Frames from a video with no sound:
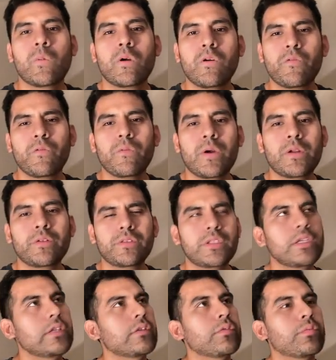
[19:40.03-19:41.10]
I don't
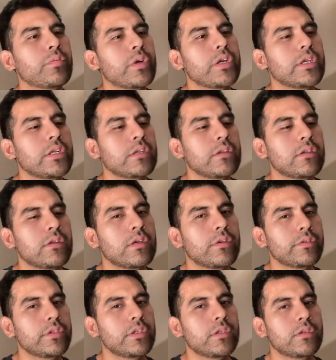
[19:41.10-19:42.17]
think it's running. I
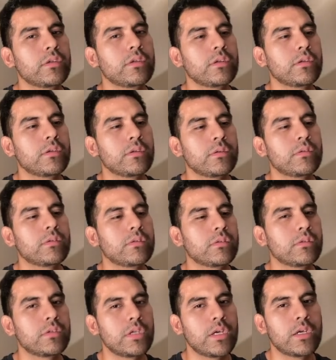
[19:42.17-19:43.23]
don't think.
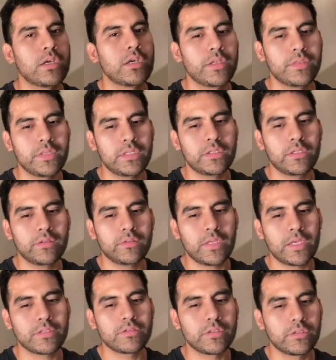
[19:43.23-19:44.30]
Yeah, I think this
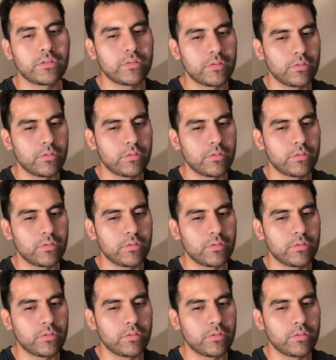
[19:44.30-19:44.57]
actually.